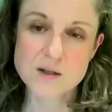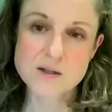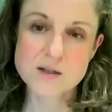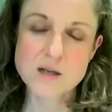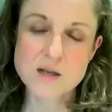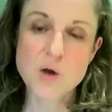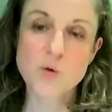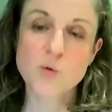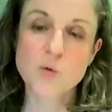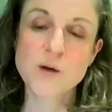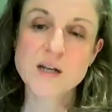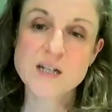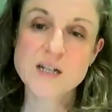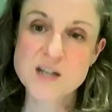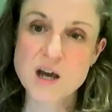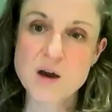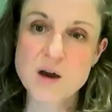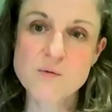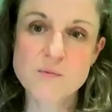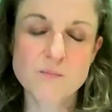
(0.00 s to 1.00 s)
So we
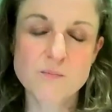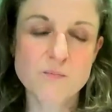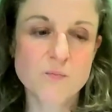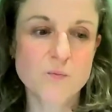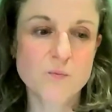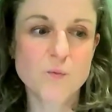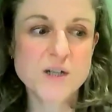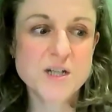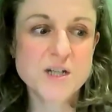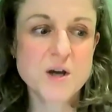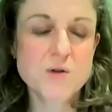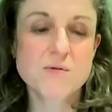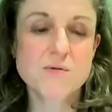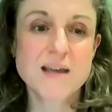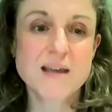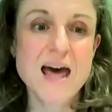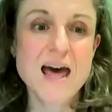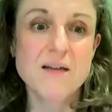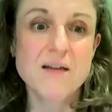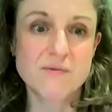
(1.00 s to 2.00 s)
don't
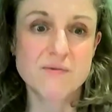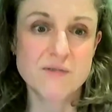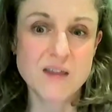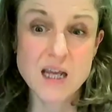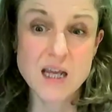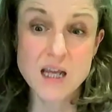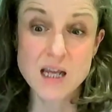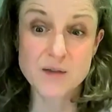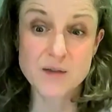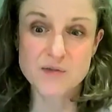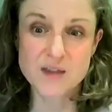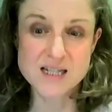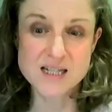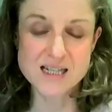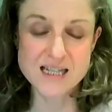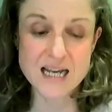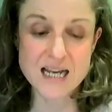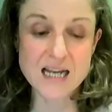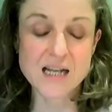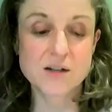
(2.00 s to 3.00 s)
get the
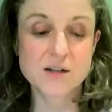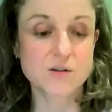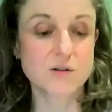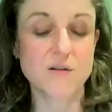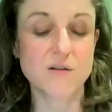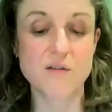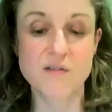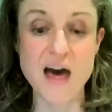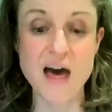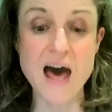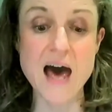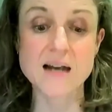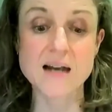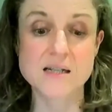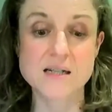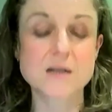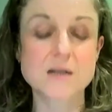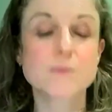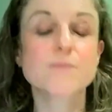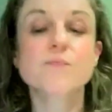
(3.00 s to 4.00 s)
signal
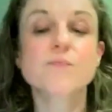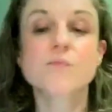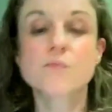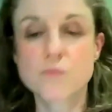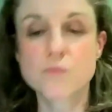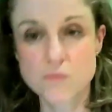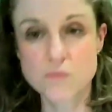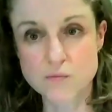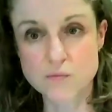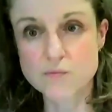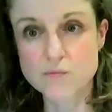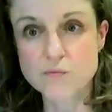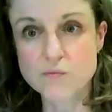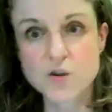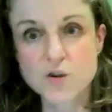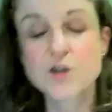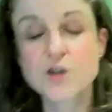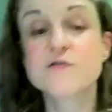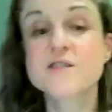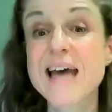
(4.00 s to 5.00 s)
that
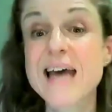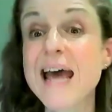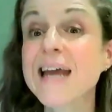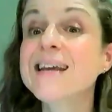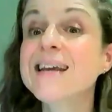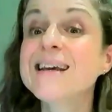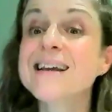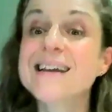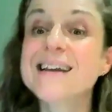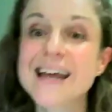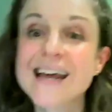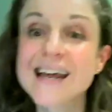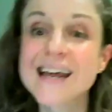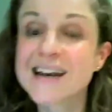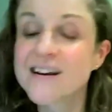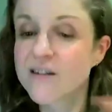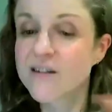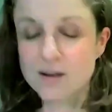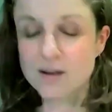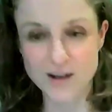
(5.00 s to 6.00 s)
you've taken
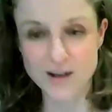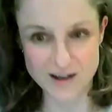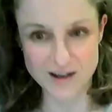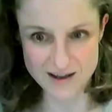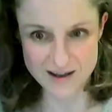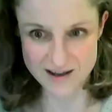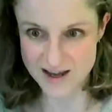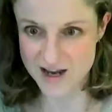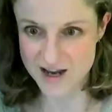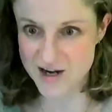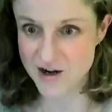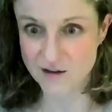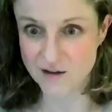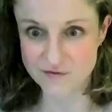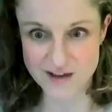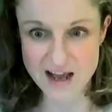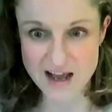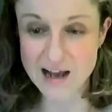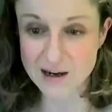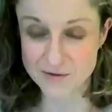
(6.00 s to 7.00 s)
in
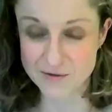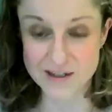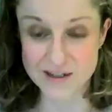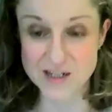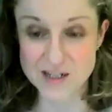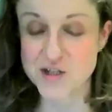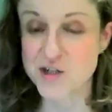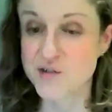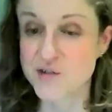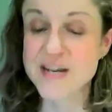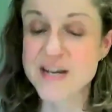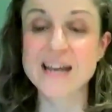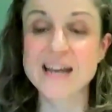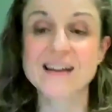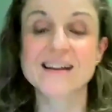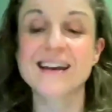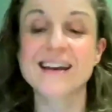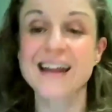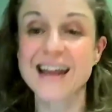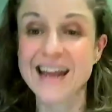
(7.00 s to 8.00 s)
enough calories, you've
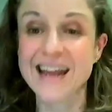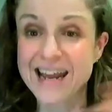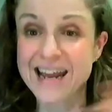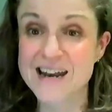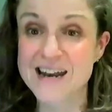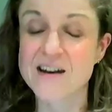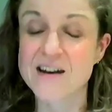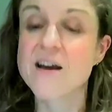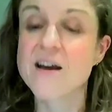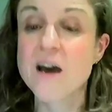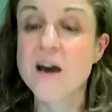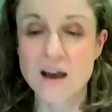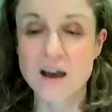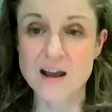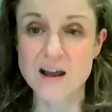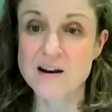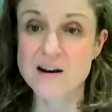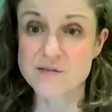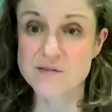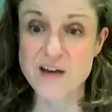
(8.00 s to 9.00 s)
taken in
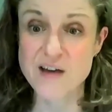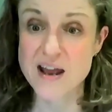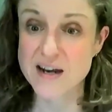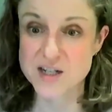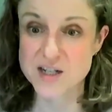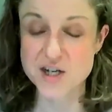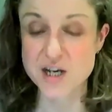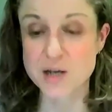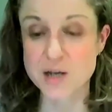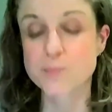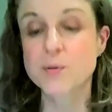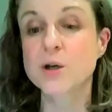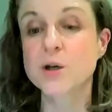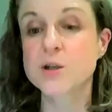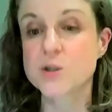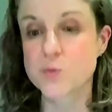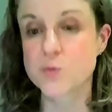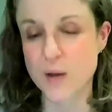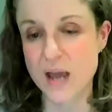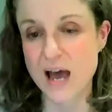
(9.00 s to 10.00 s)
enough energy,
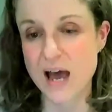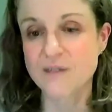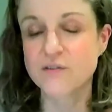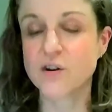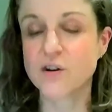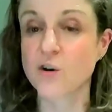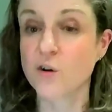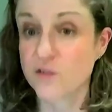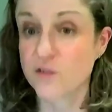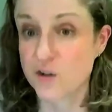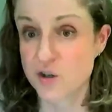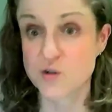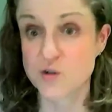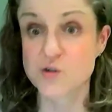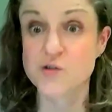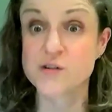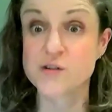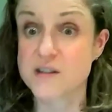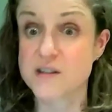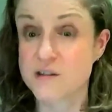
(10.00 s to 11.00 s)
because we haven't got the
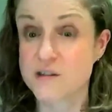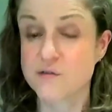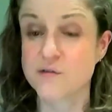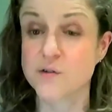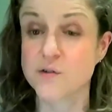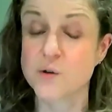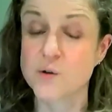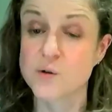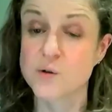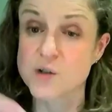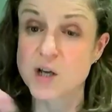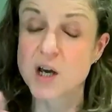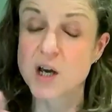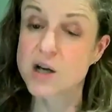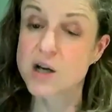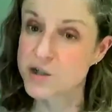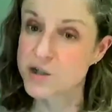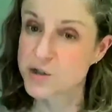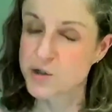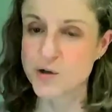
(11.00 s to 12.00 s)
nutrients in the food
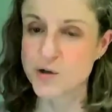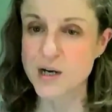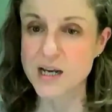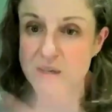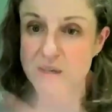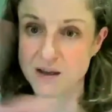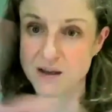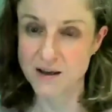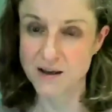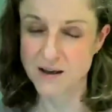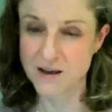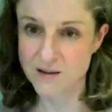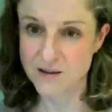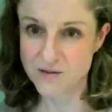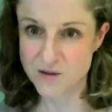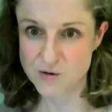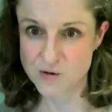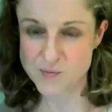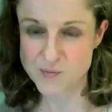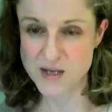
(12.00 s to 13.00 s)
to trigger
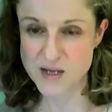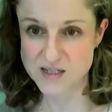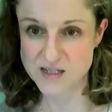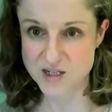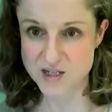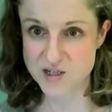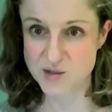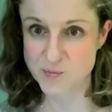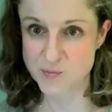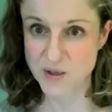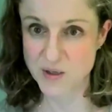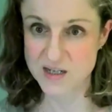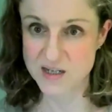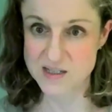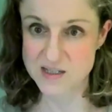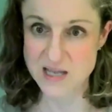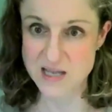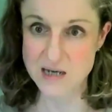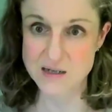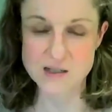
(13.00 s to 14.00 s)
those messages
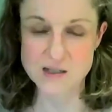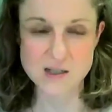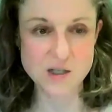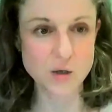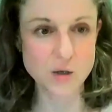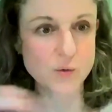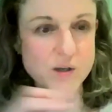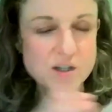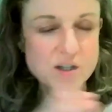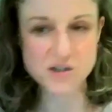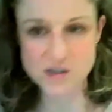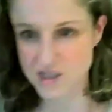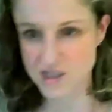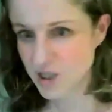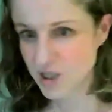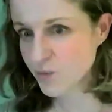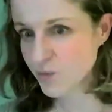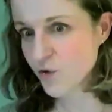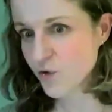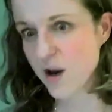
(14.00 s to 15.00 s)
being sent. So we just
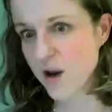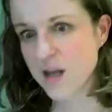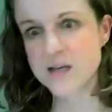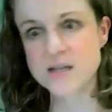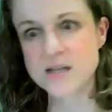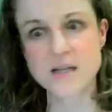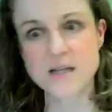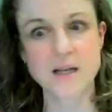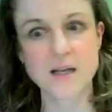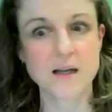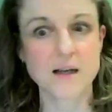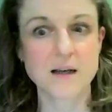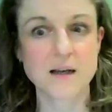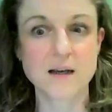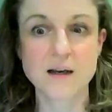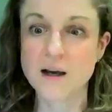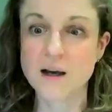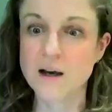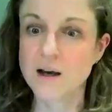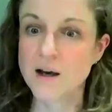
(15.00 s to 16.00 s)
keep grazing.
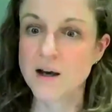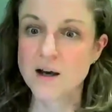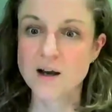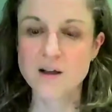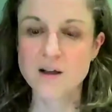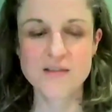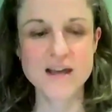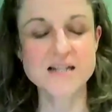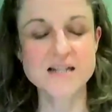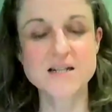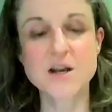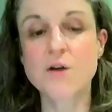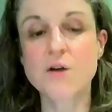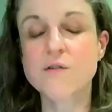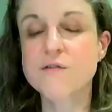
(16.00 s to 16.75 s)
There's